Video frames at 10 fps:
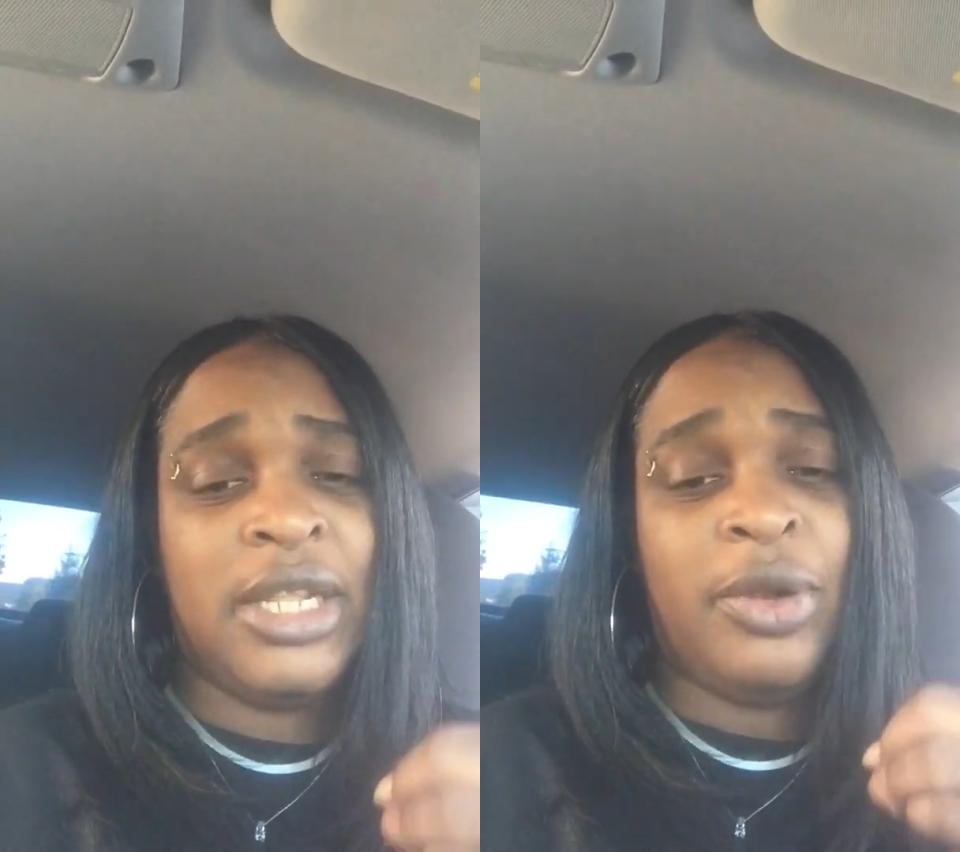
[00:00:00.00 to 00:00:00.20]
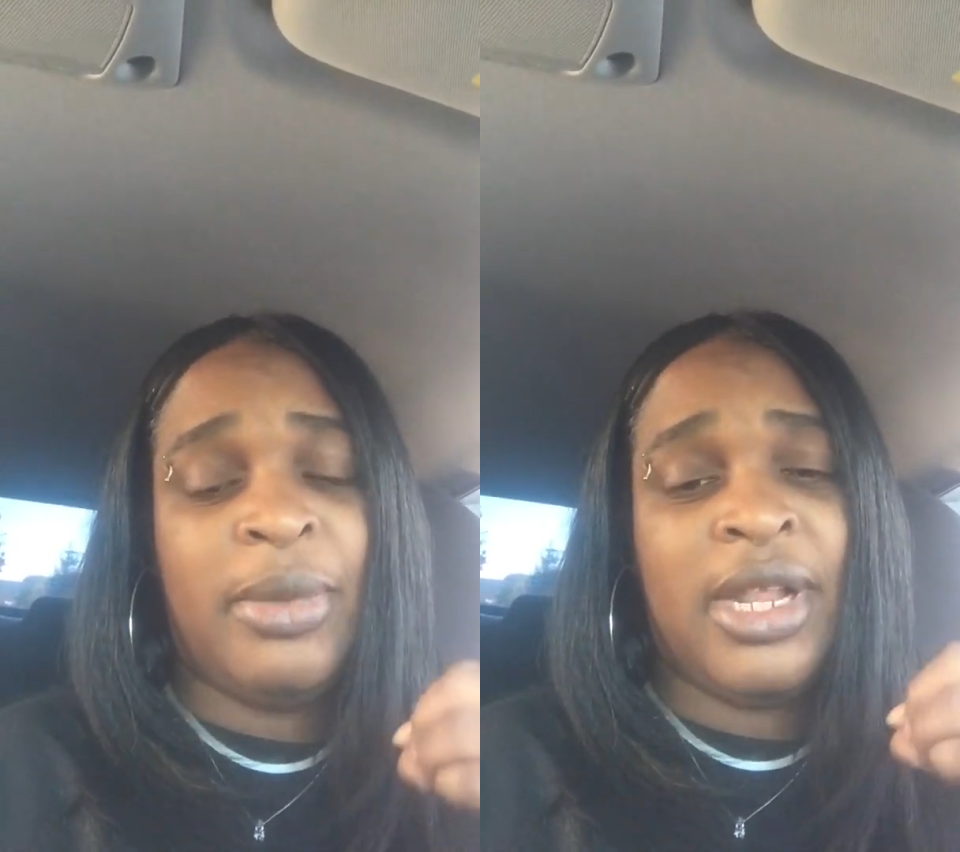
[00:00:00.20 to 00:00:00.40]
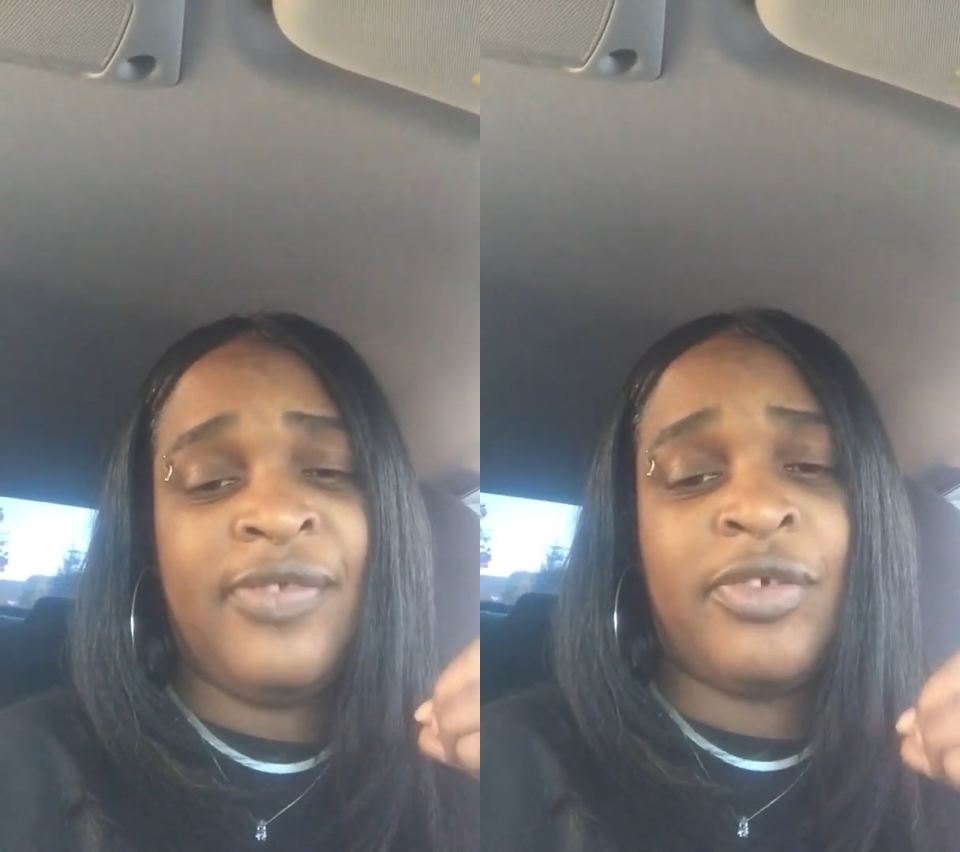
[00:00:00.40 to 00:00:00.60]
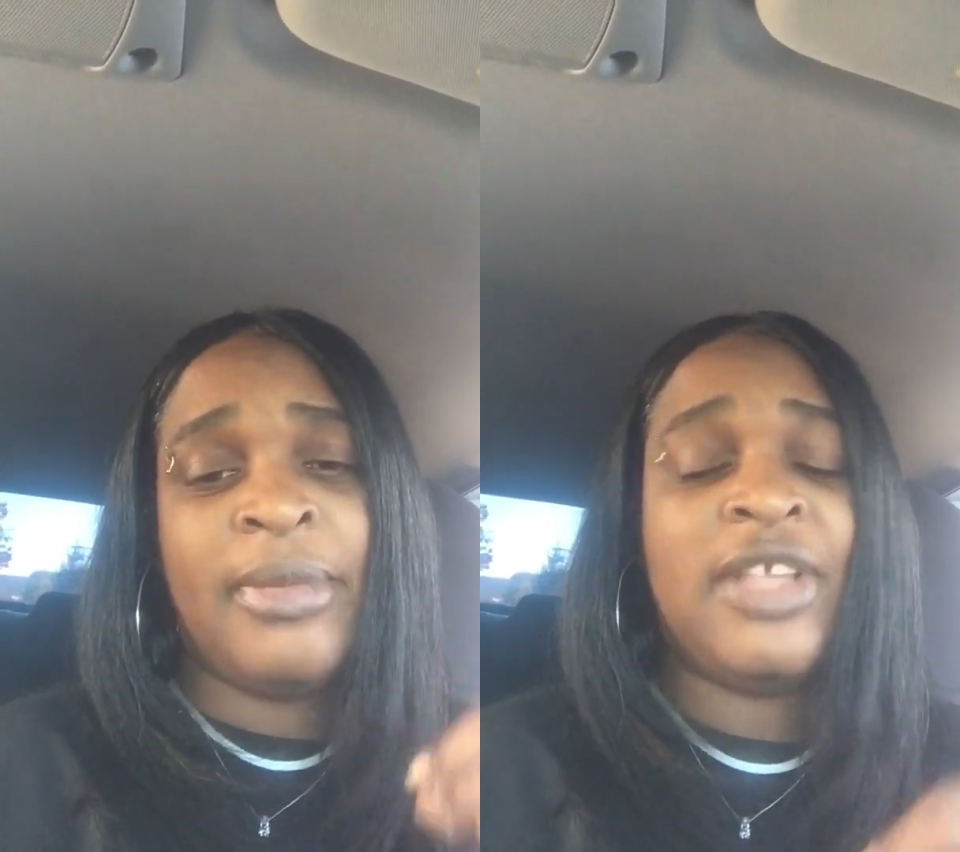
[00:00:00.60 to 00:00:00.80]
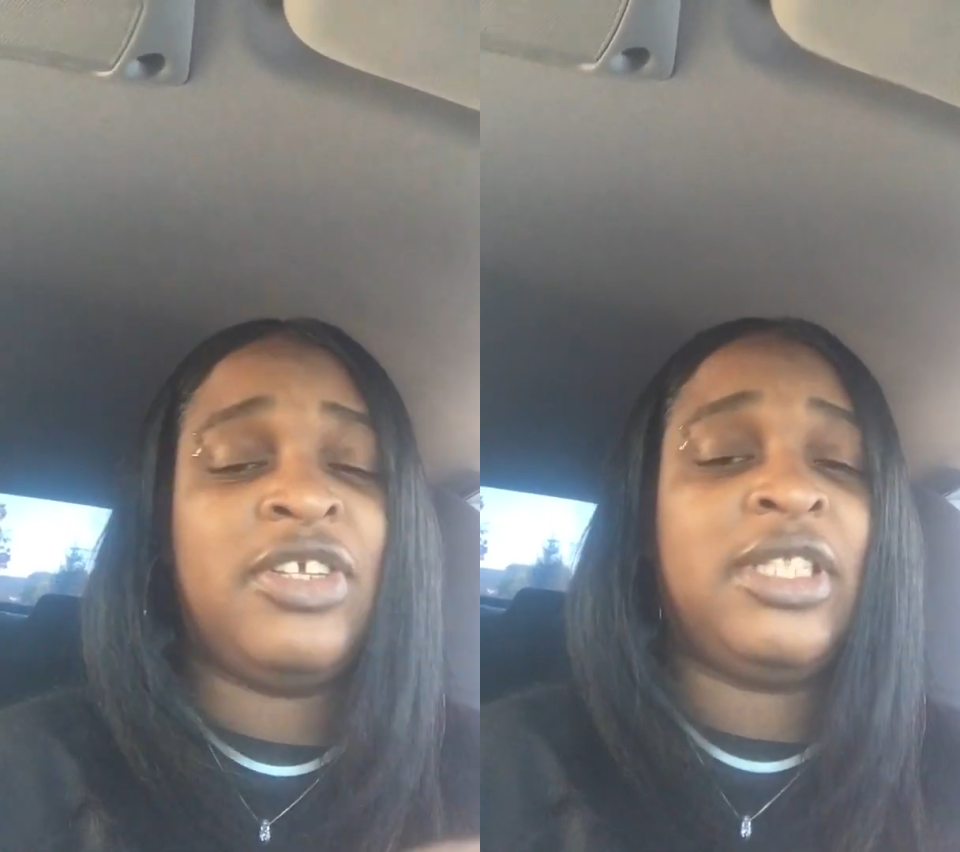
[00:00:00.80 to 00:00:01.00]
the little bit of
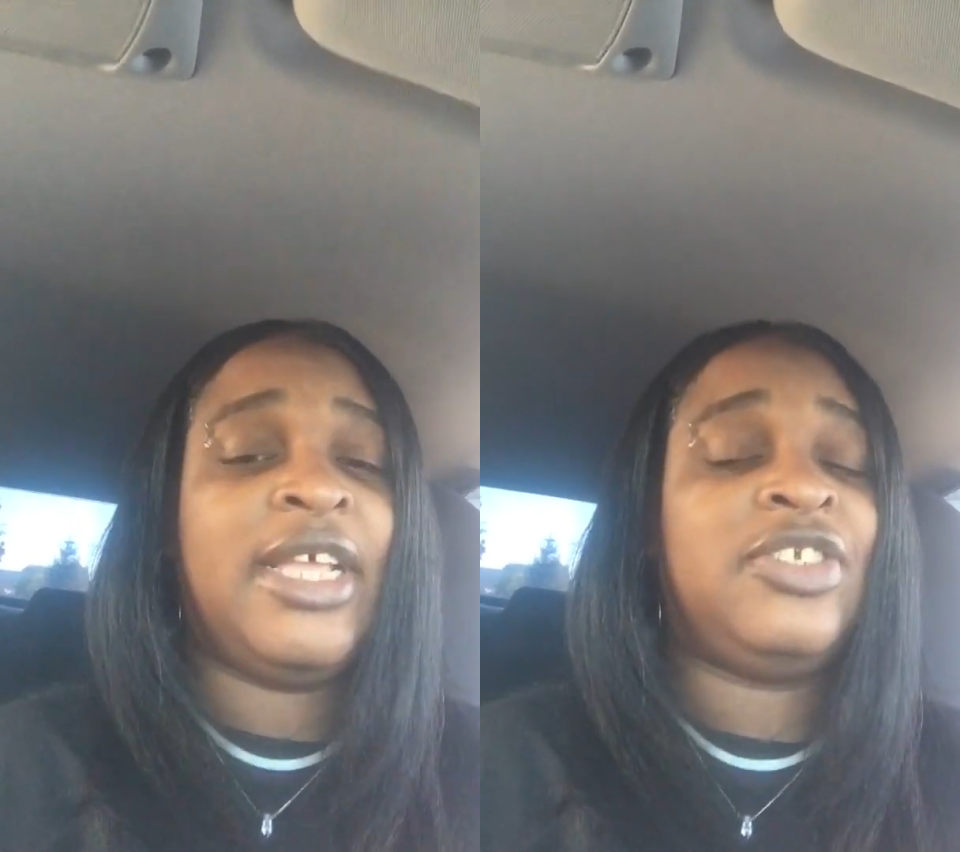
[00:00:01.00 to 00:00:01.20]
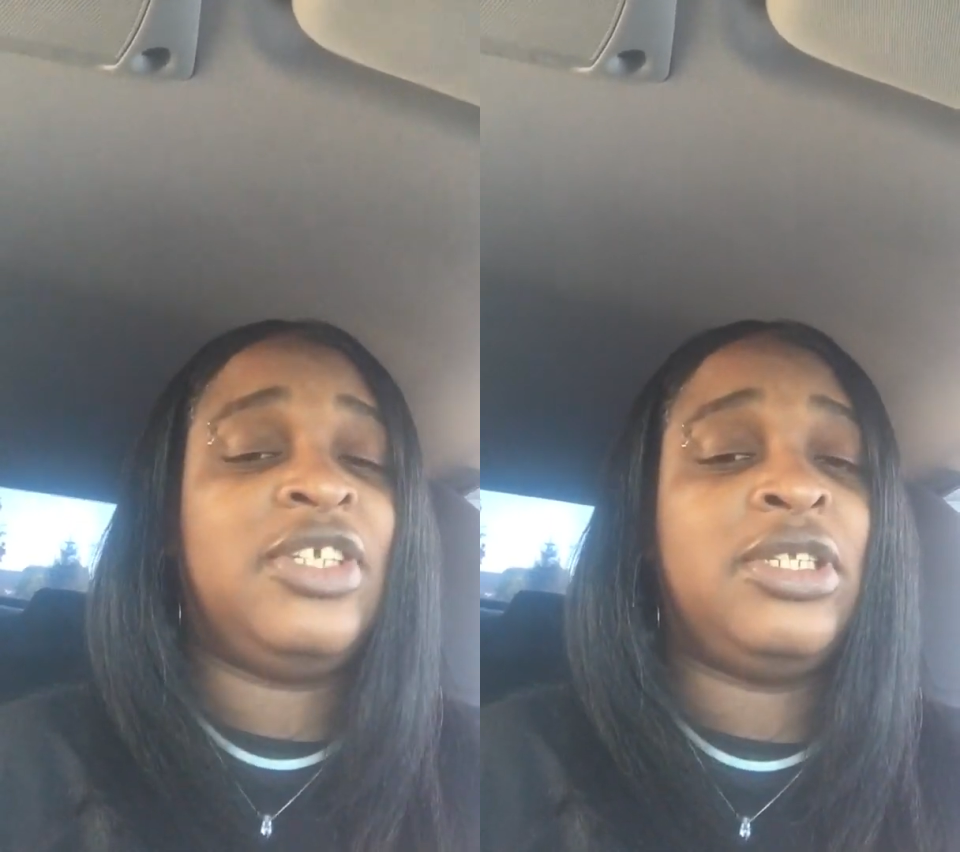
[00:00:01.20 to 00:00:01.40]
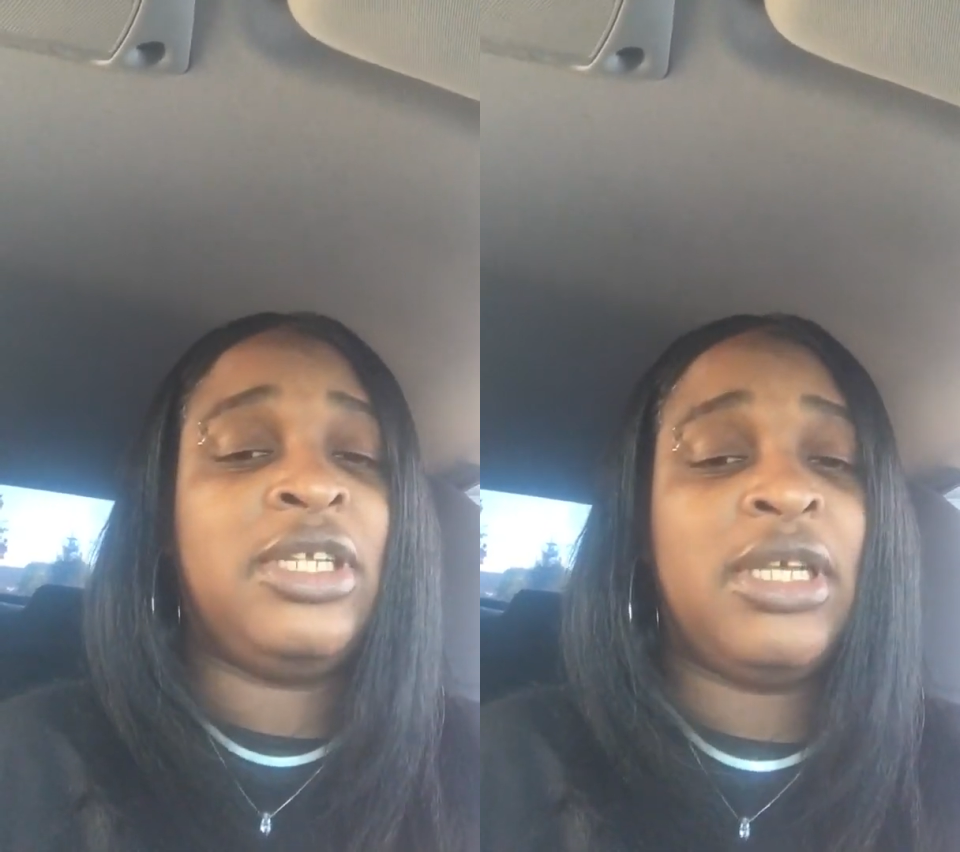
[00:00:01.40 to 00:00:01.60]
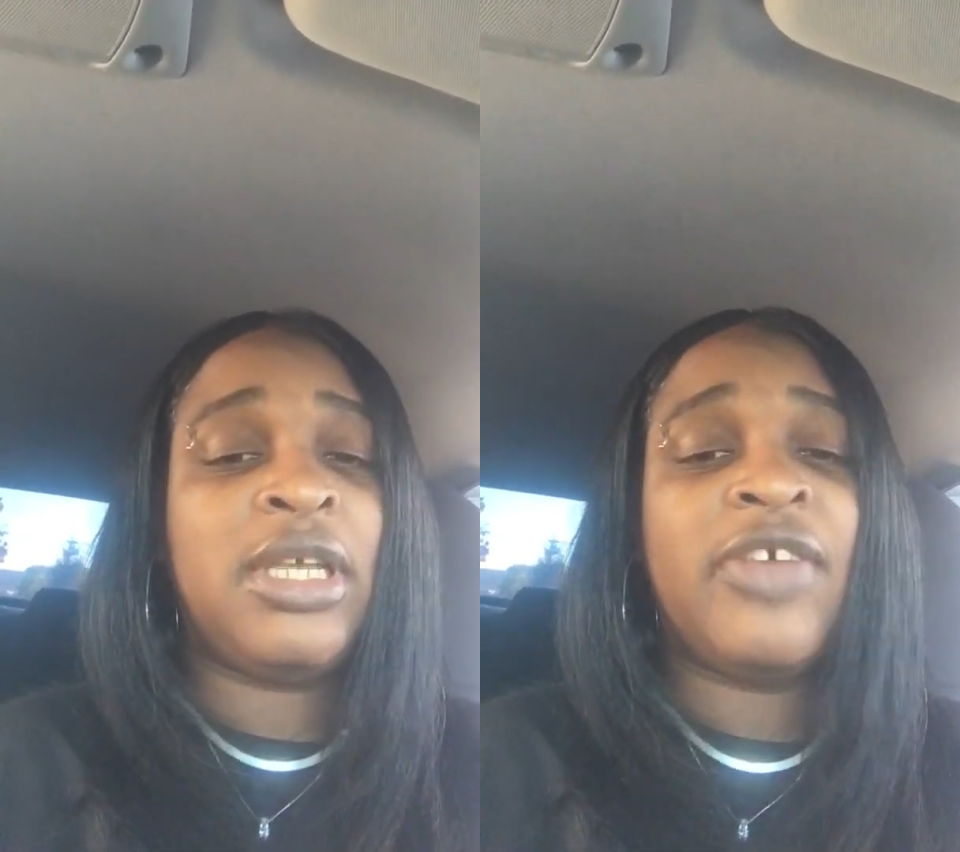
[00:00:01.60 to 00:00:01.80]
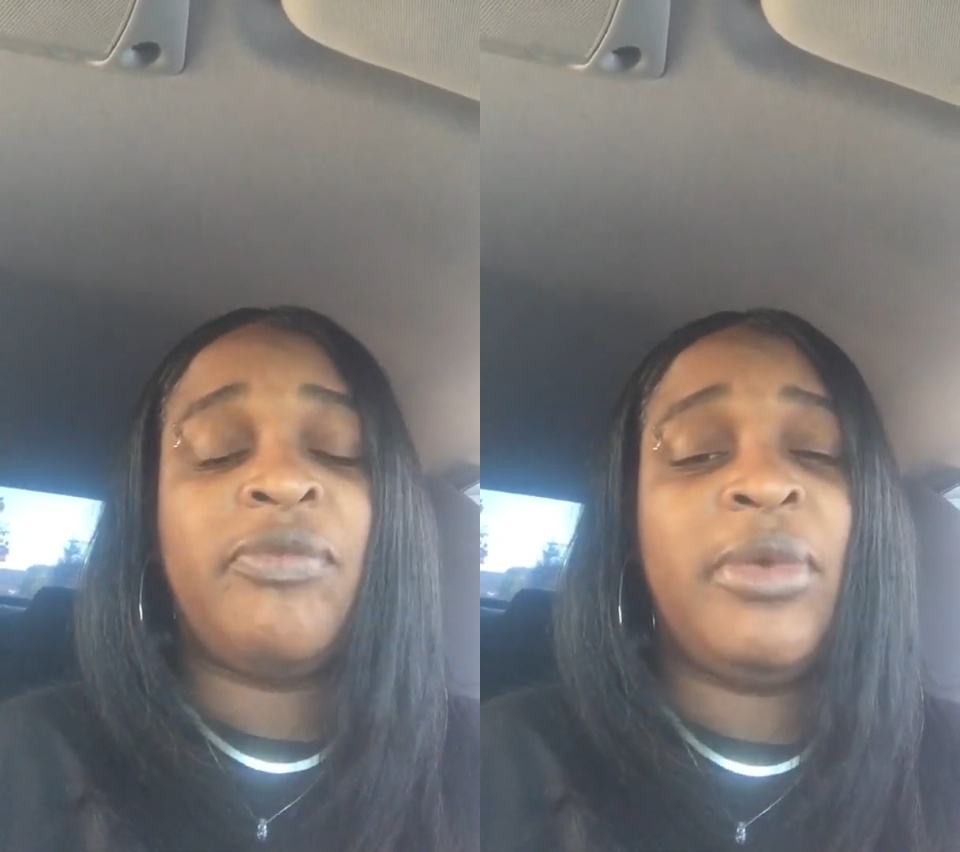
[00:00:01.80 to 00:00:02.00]
information that she did give